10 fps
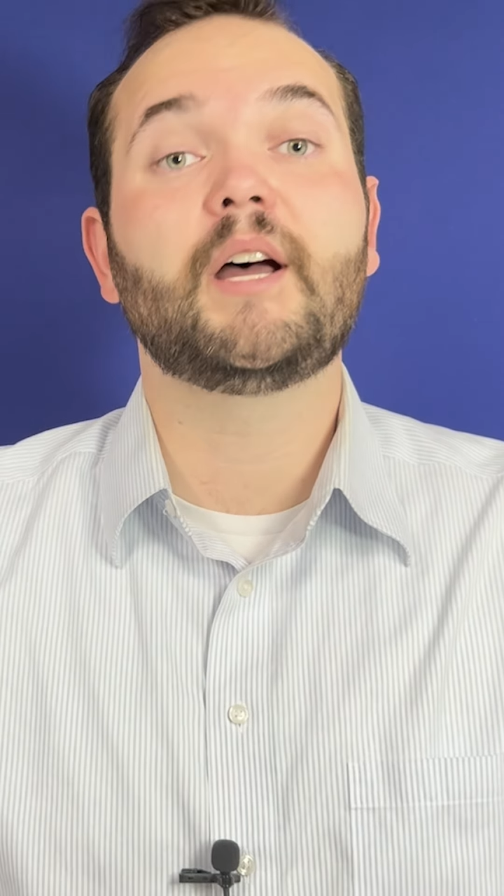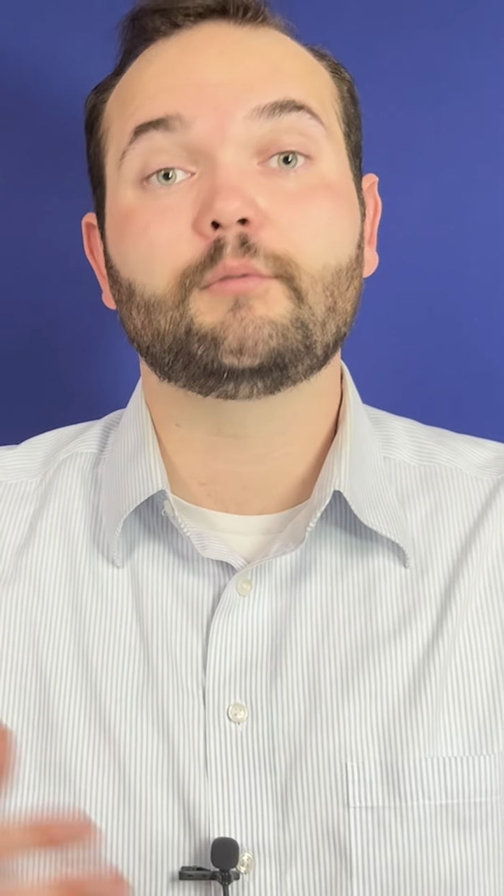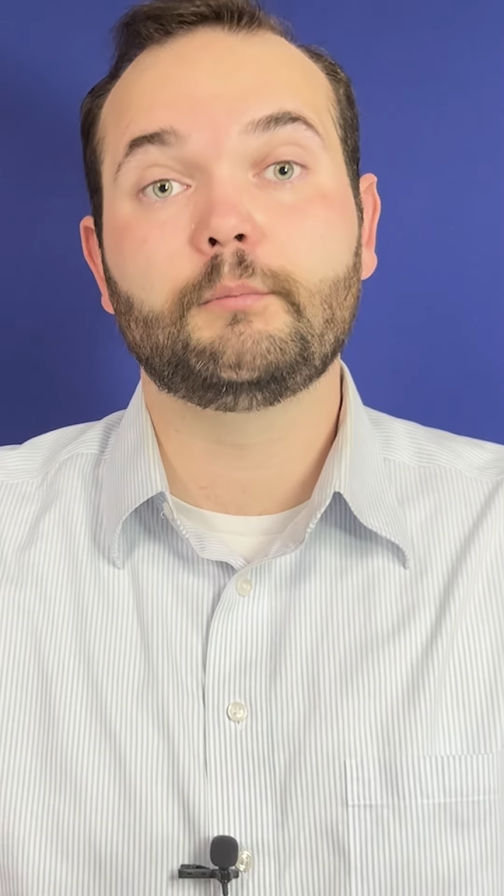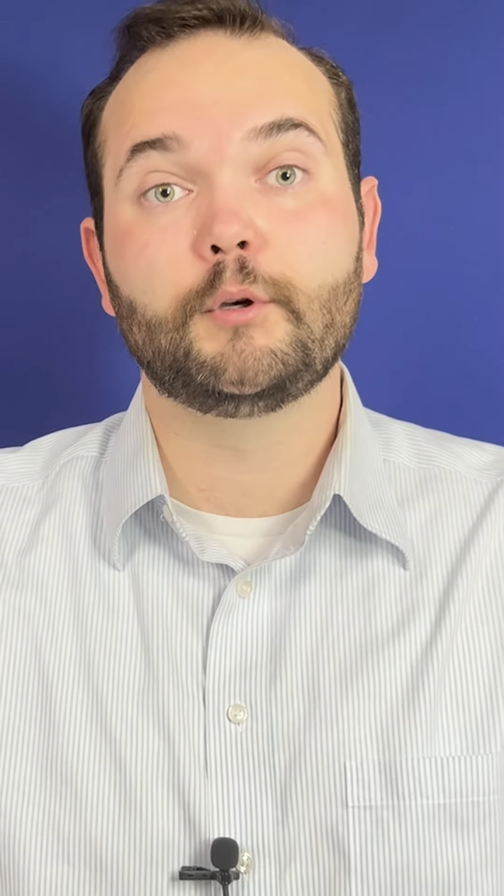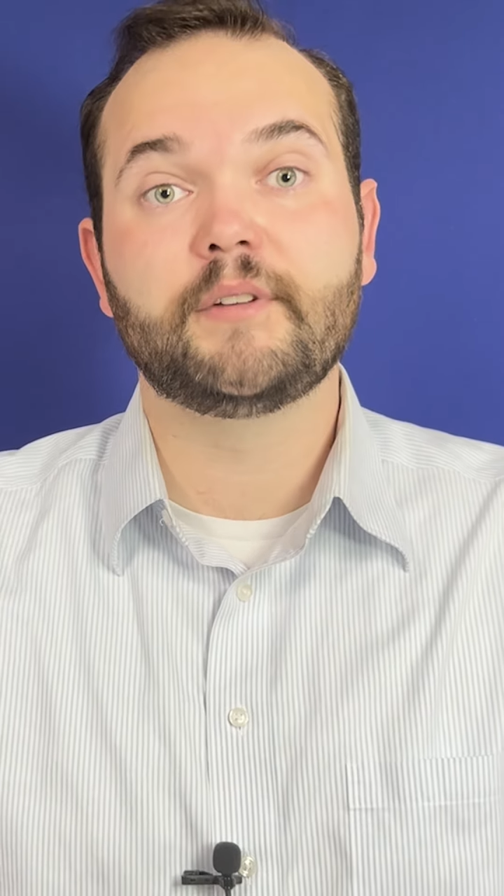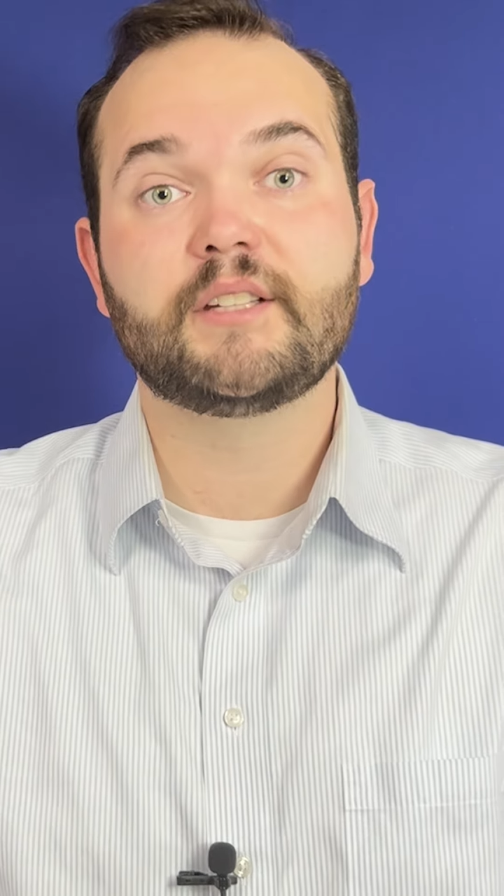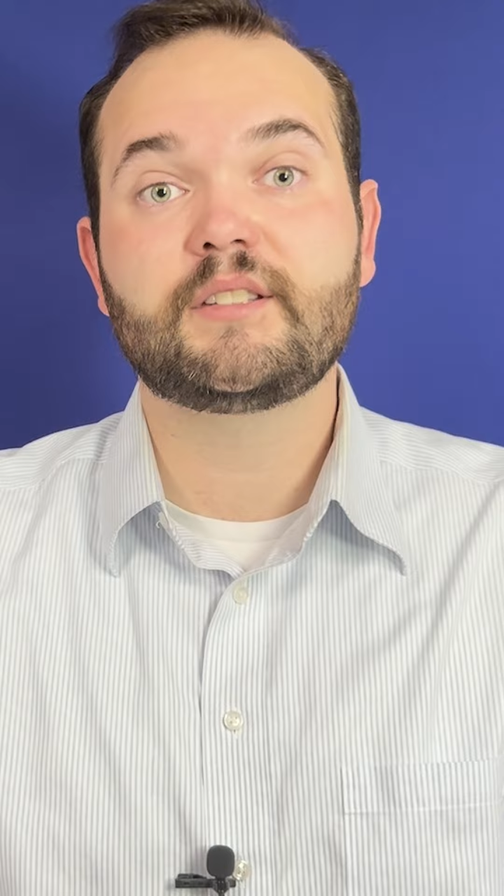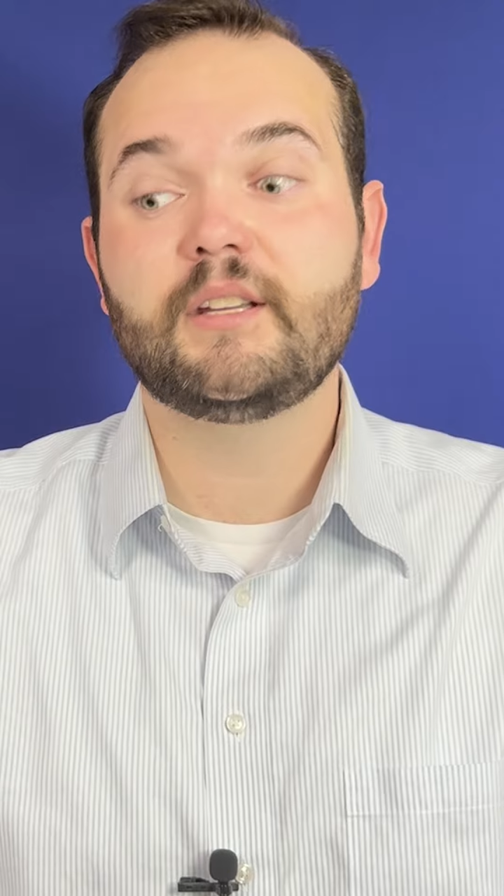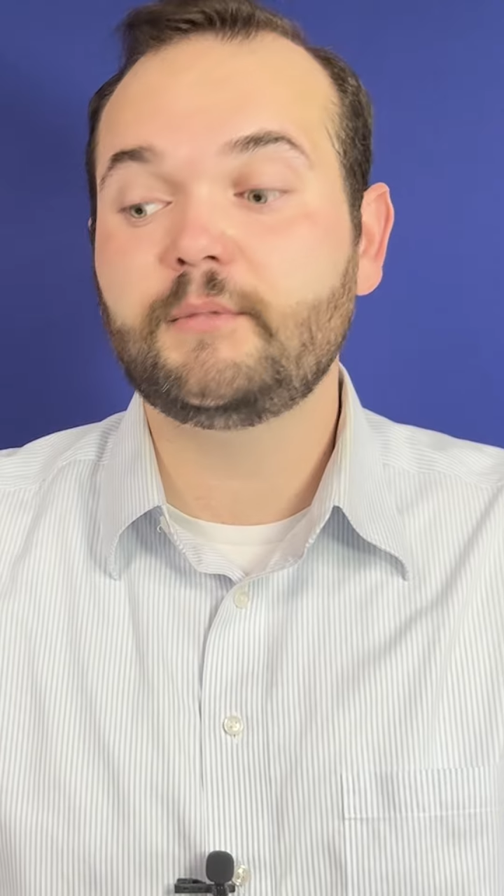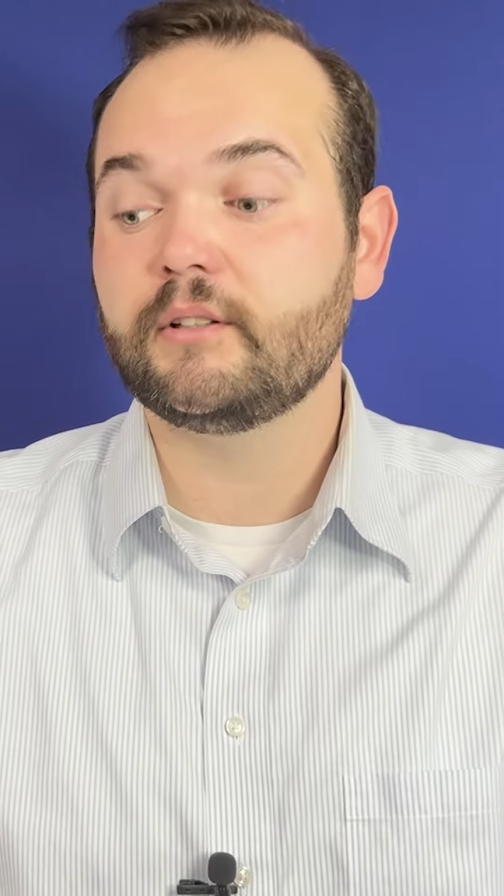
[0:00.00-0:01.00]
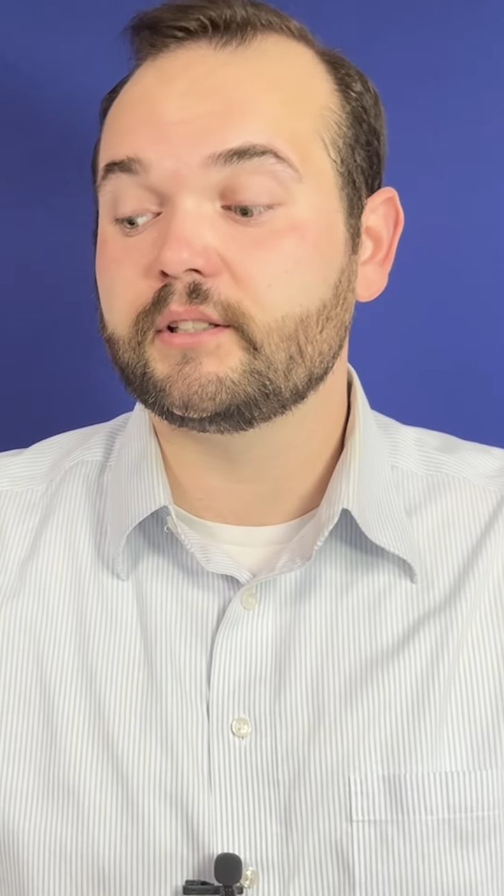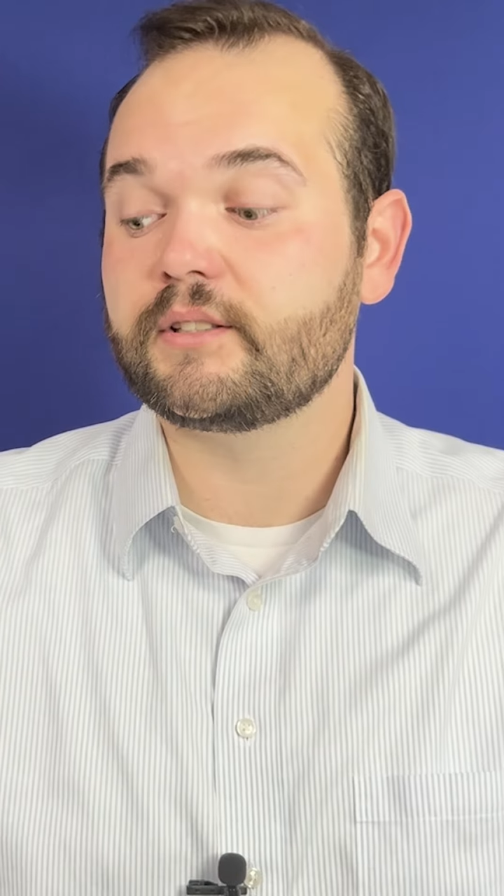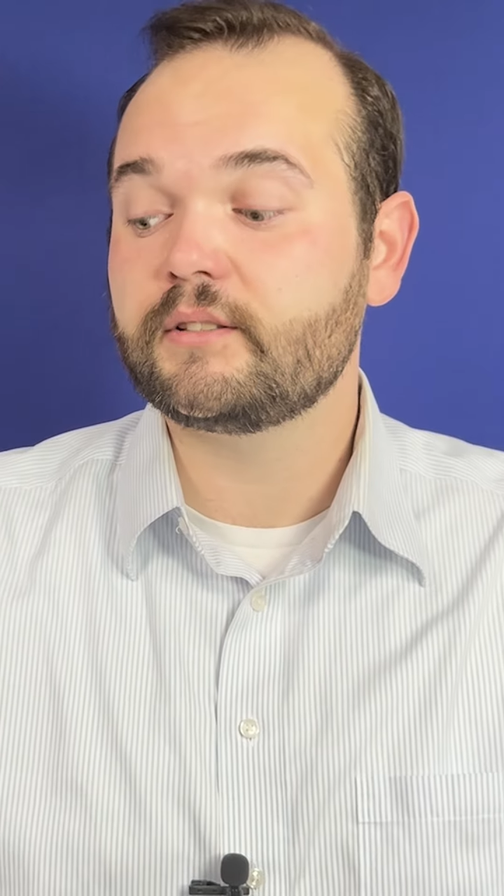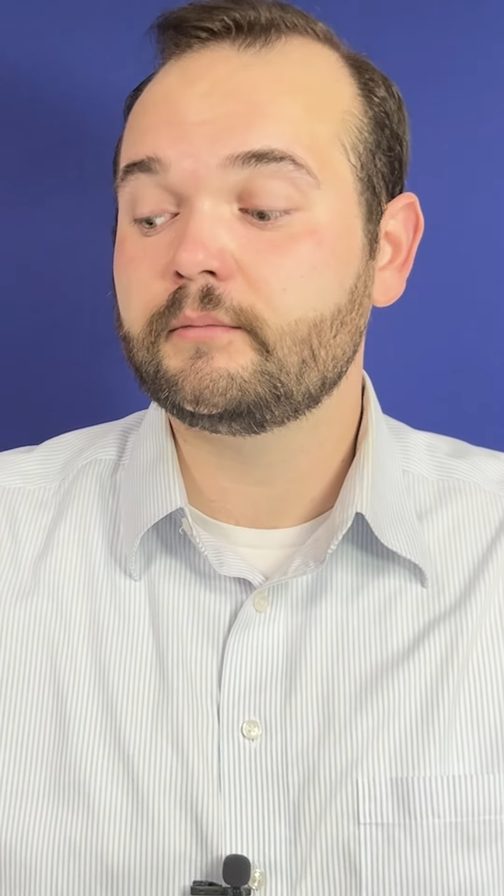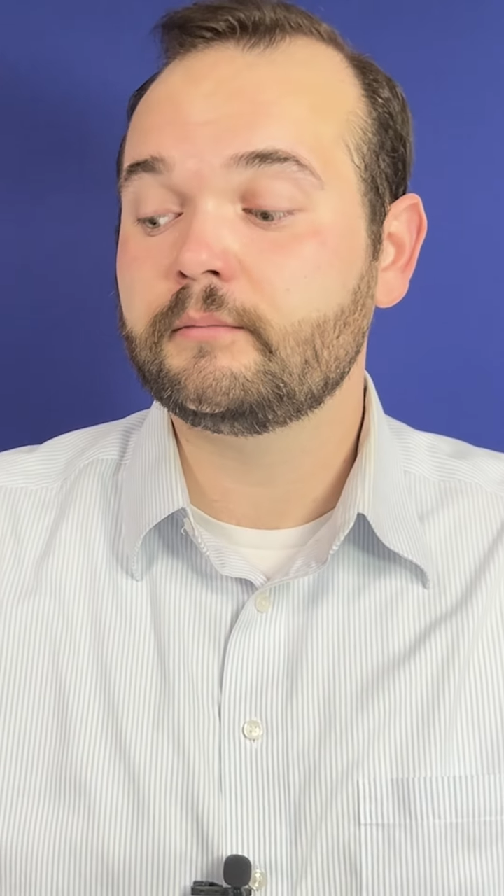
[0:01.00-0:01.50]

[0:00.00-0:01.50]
removing a stimulus.